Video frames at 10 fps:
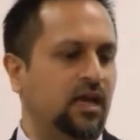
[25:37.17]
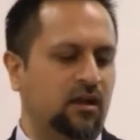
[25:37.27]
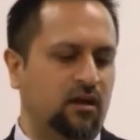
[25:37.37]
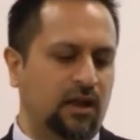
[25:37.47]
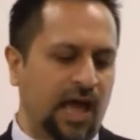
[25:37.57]
In
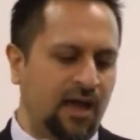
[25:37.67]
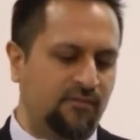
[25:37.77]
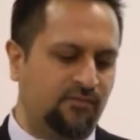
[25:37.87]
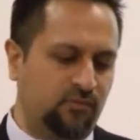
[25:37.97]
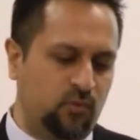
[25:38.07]
her
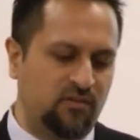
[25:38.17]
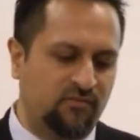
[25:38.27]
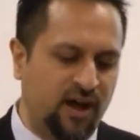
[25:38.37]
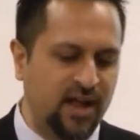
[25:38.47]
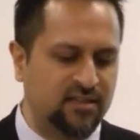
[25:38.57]
life, one
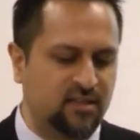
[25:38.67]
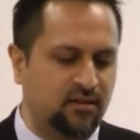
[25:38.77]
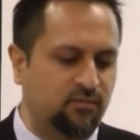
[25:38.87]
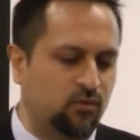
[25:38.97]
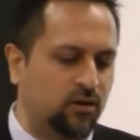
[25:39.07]
finds,
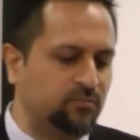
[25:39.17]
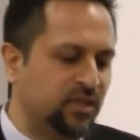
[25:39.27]
therefore,